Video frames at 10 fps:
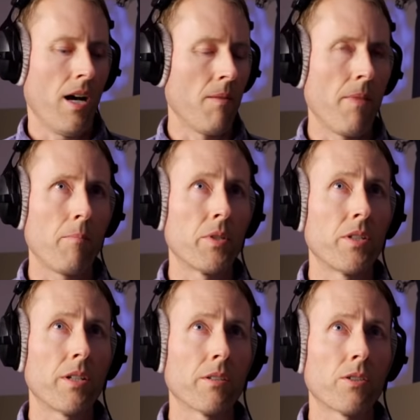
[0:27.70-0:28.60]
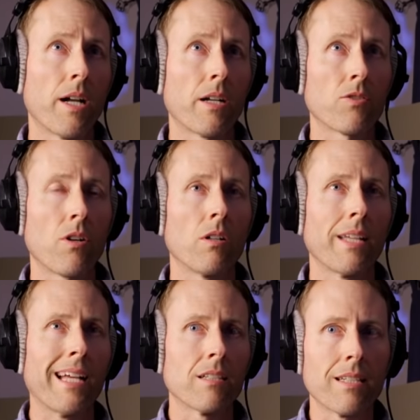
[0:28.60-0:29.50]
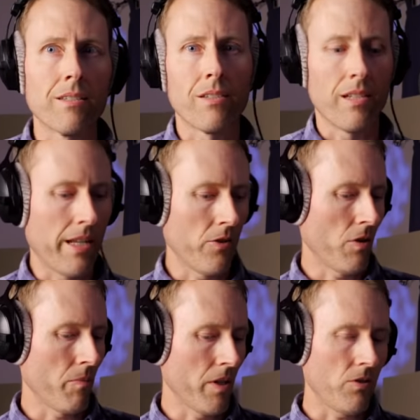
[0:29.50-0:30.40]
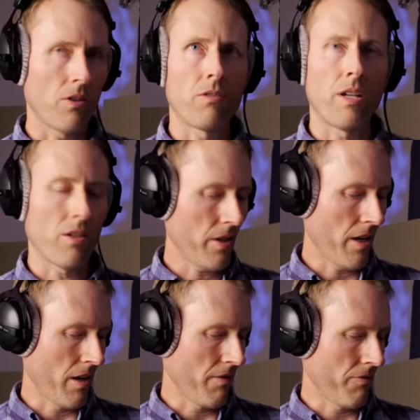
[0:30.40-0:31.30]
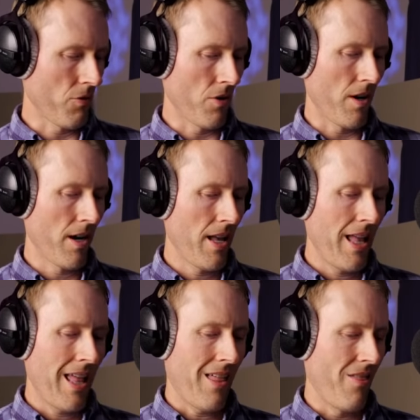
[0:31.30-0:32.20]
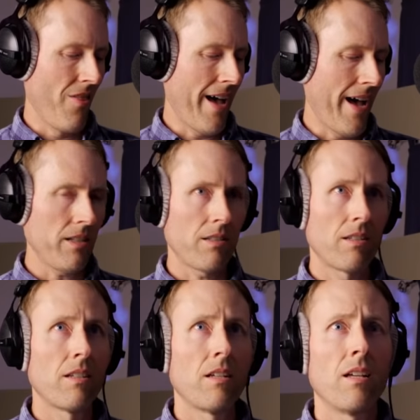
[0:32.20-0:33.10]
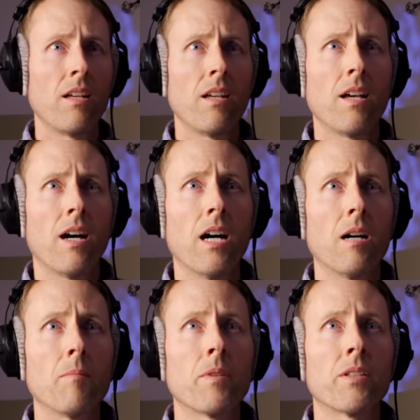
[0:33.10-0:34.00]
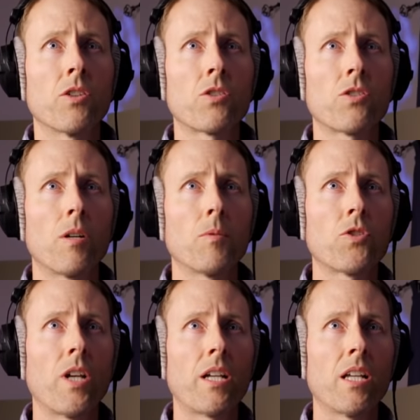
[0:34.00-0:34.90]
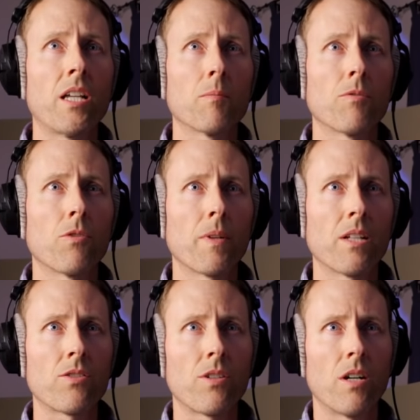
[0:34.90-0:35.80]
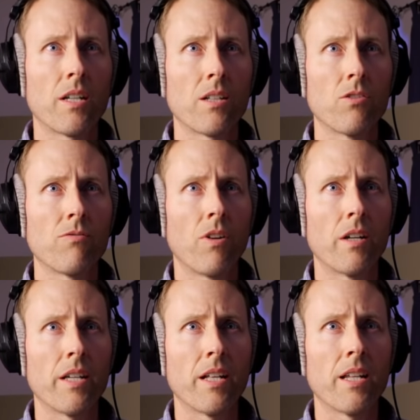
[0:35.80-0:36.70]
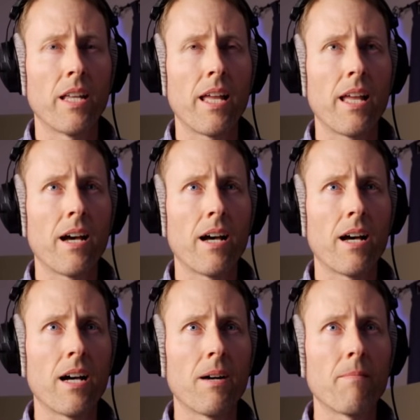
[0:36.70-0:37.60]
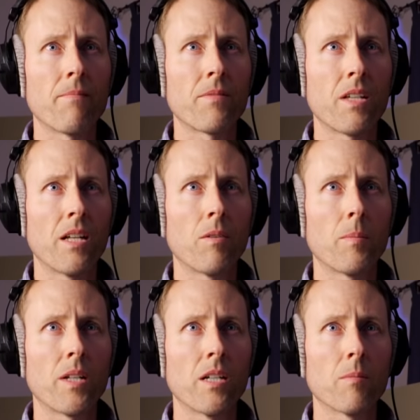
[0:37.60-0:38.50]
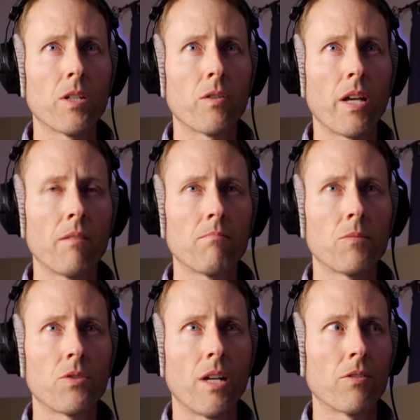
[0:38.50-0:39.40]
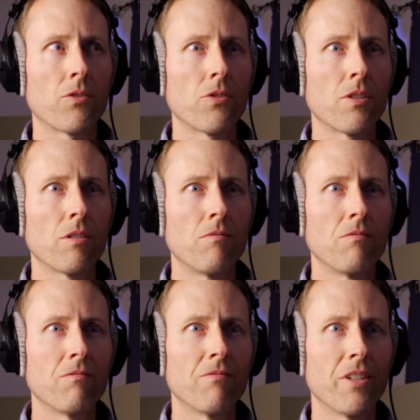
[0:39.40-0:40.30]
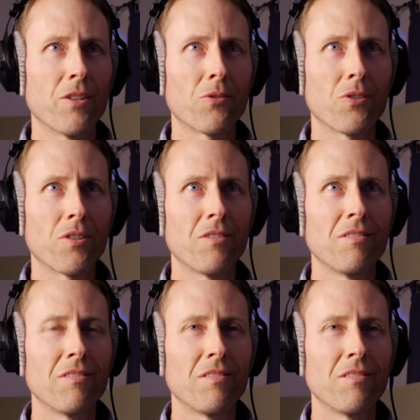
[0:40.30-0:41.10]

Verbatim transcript: Um, that particular track is called Elegance and Entropy, so thanks Carrie for that. Um, just double checking here before we get started and get too far in. Um, can everybody hear me okay? Sound is good, video is good.